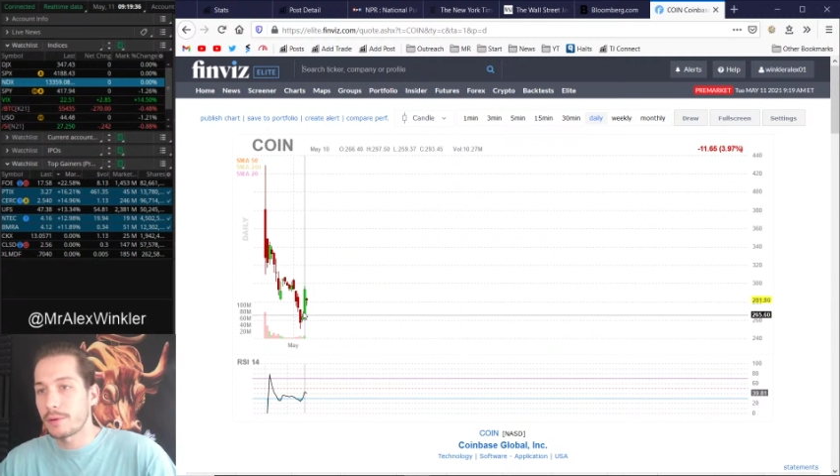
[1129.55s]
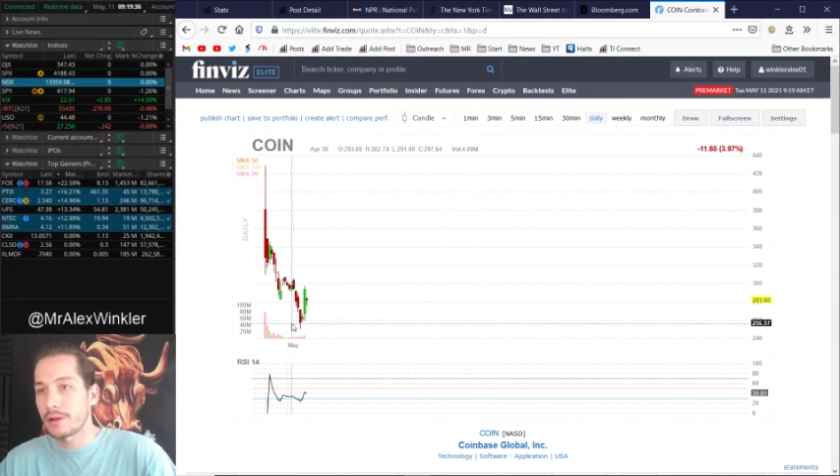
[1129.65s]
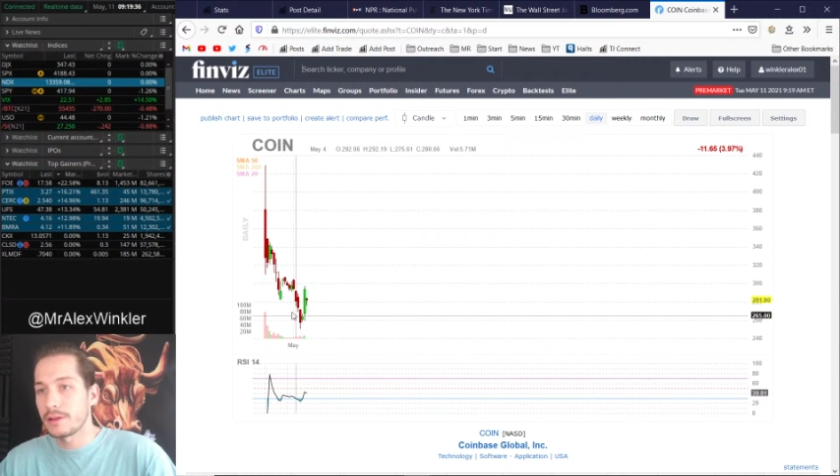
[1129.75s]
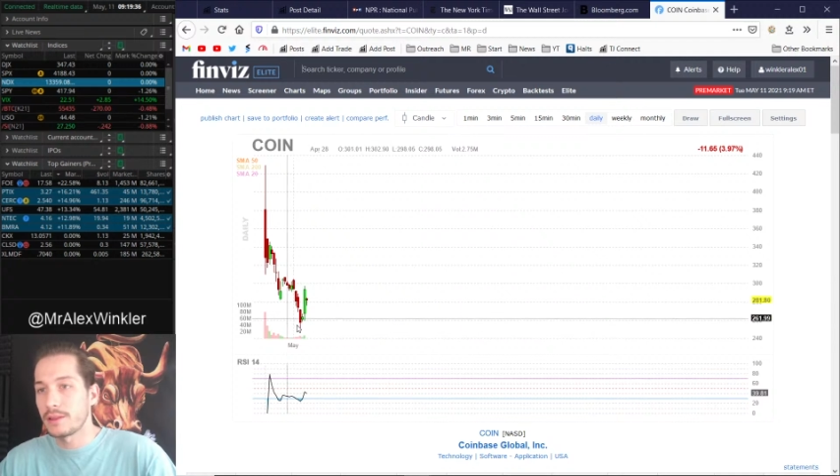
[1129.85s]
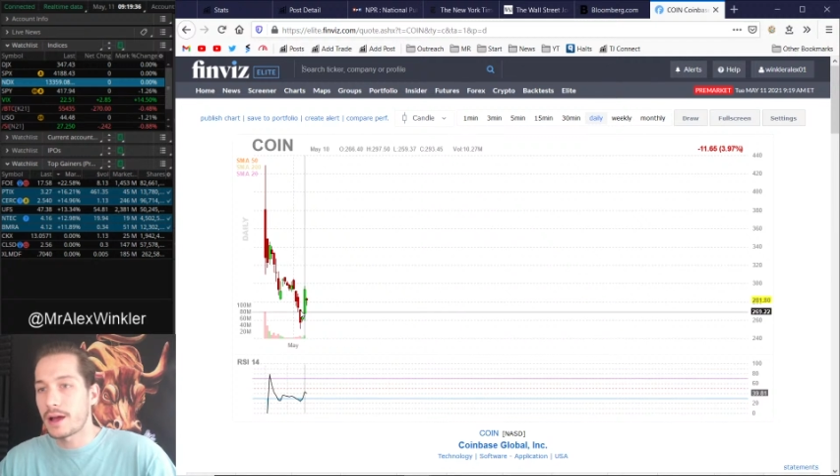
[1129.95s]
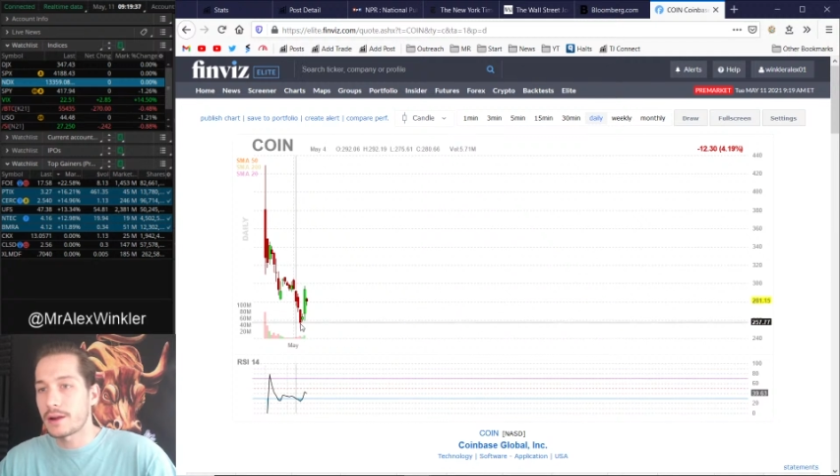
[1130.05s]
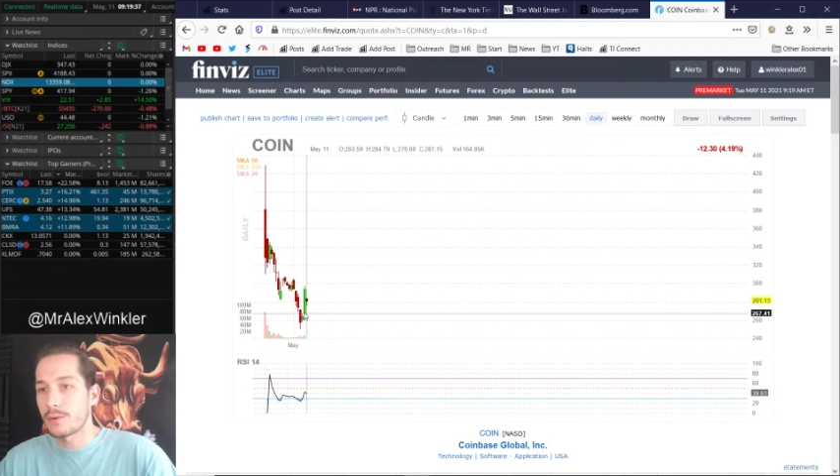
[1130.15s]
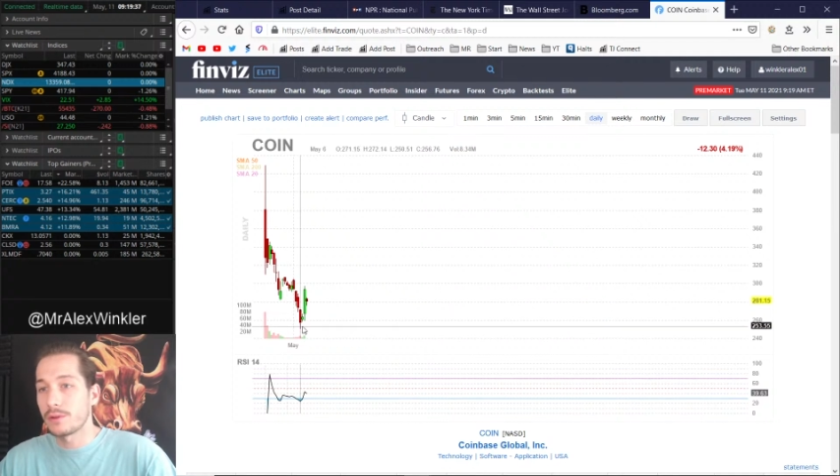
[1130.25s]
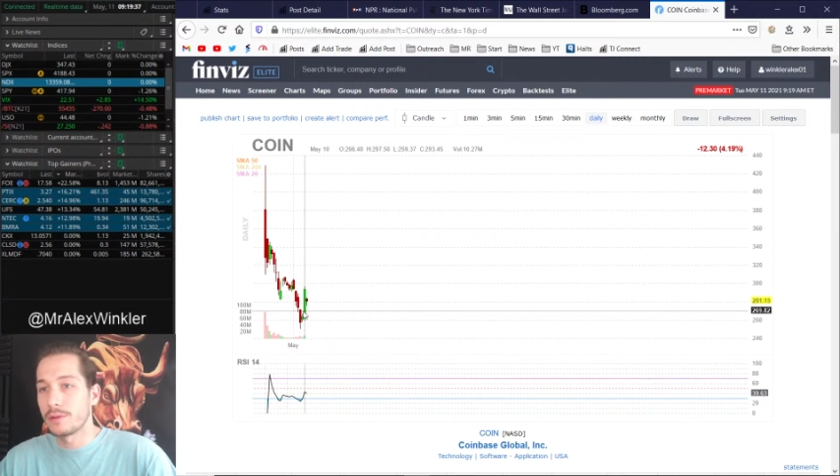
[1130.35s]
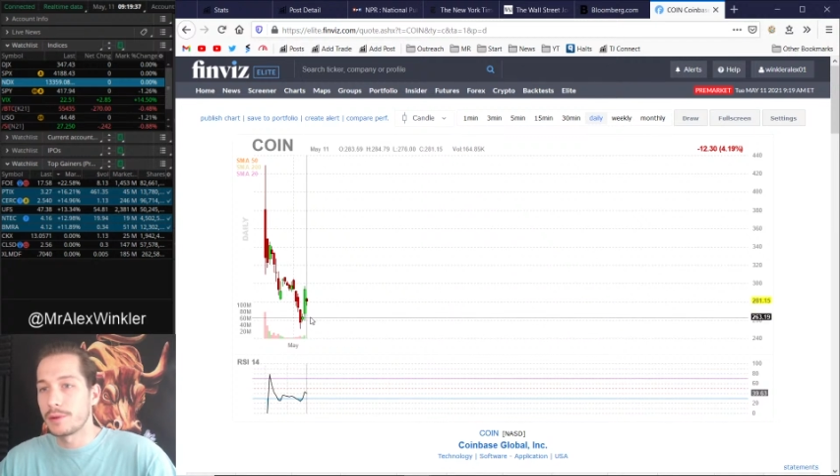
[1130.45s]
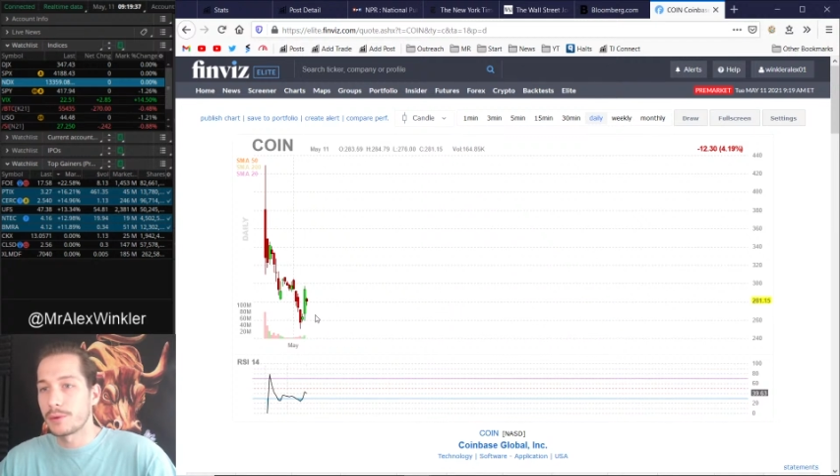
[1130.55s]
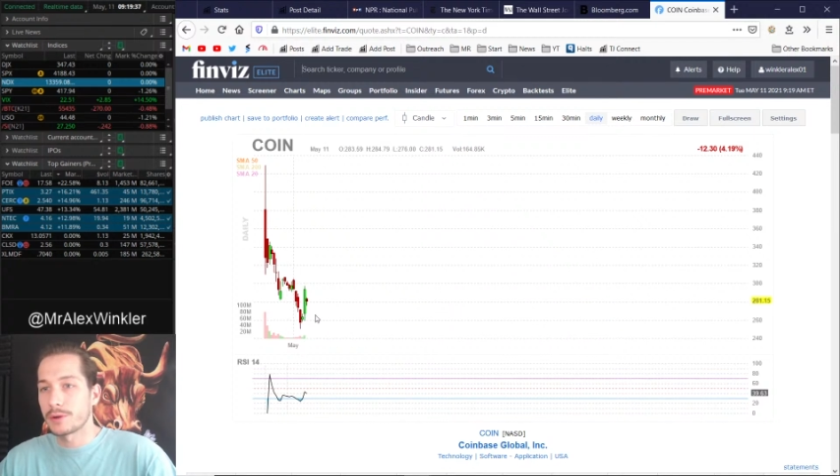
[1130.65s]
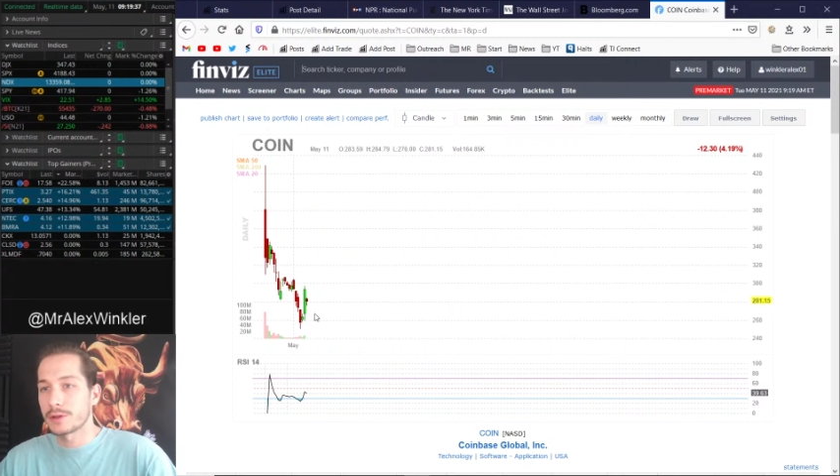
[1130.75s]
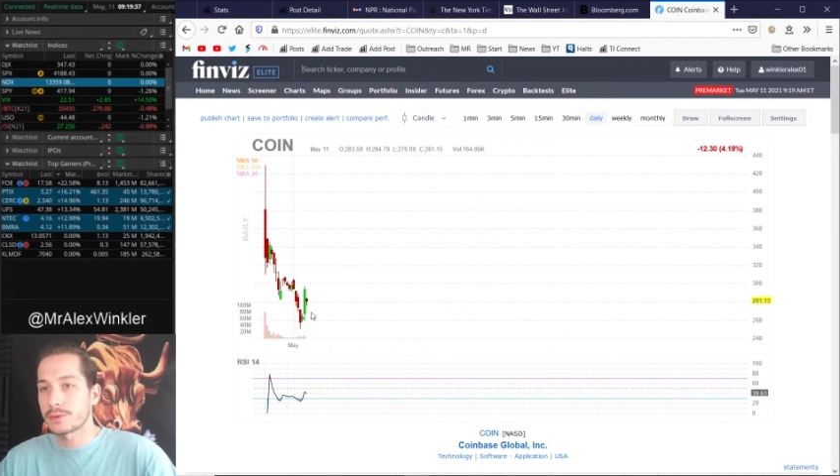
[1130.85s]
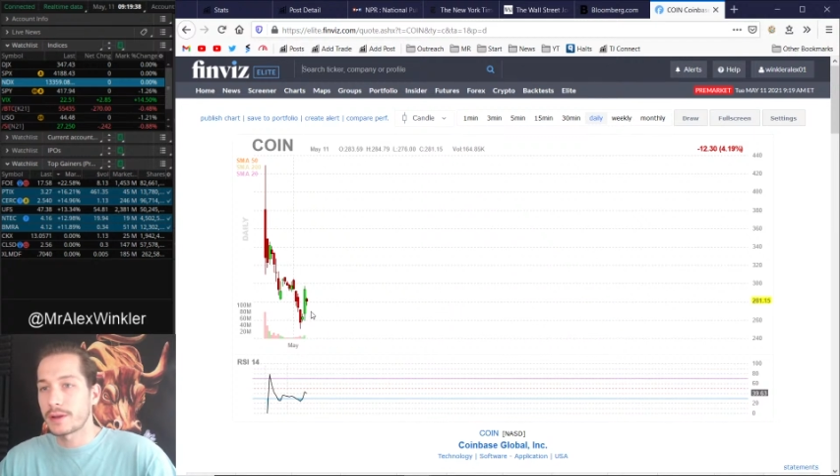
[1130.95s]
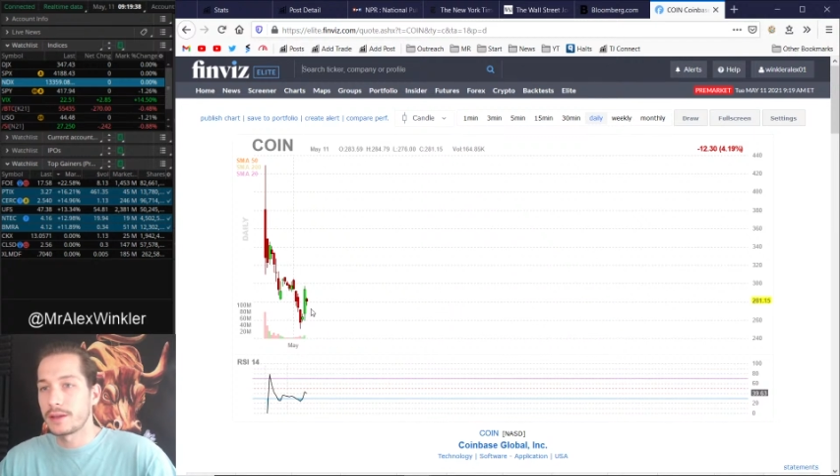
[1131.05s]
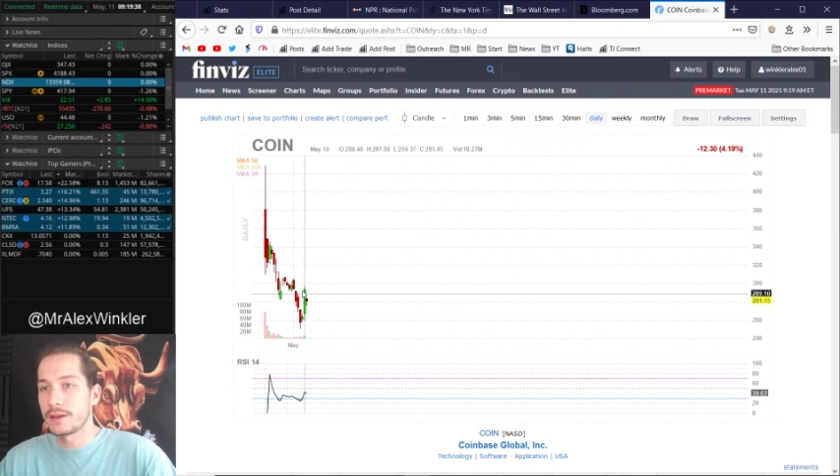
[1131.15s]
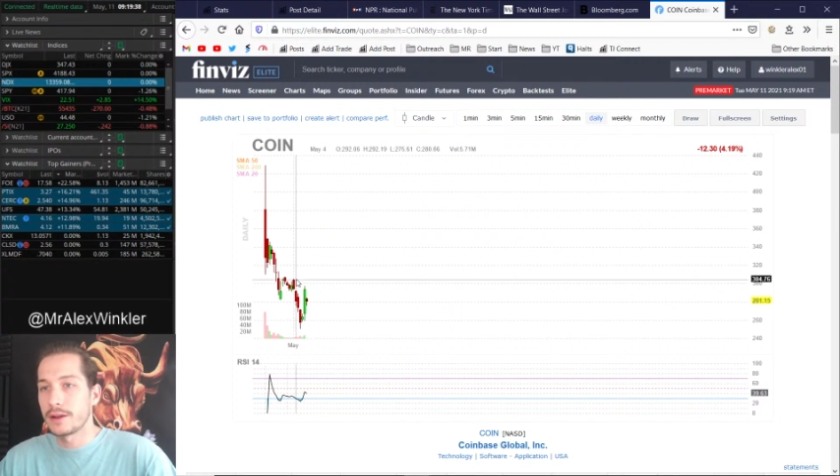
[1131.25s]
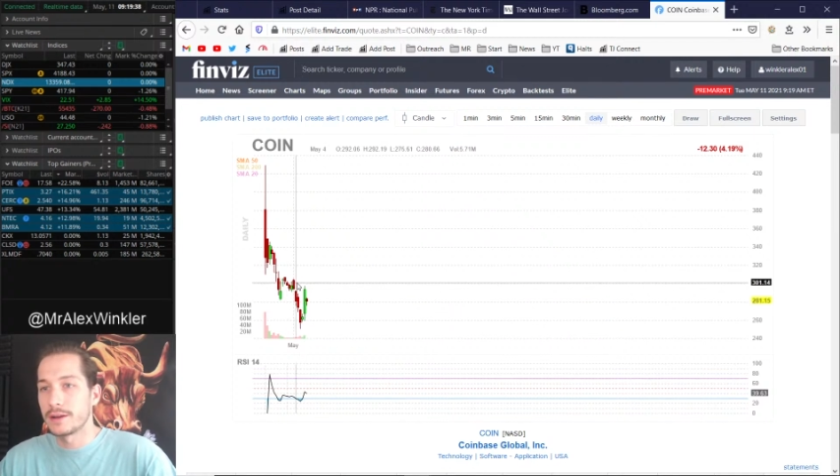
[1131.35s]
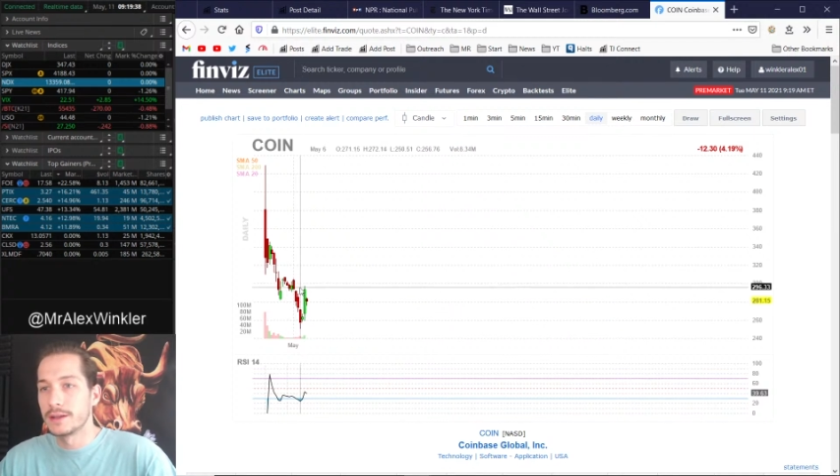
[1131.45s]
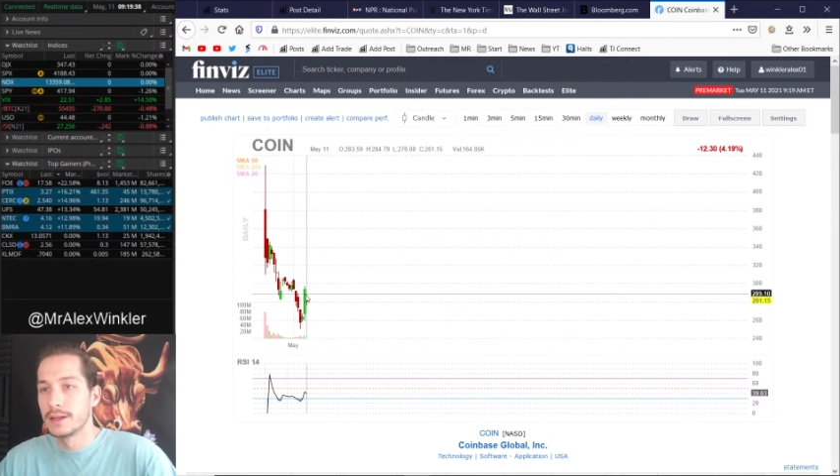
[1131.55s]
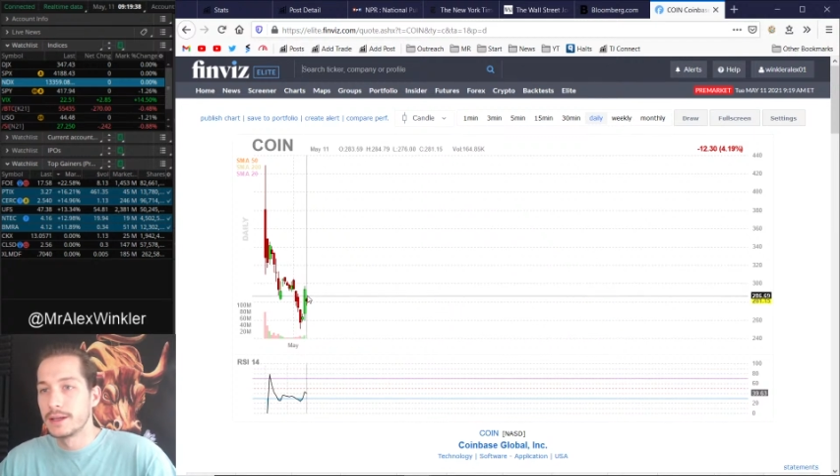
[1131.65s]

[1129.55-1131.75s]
Probably a lot of limit orders ready to go.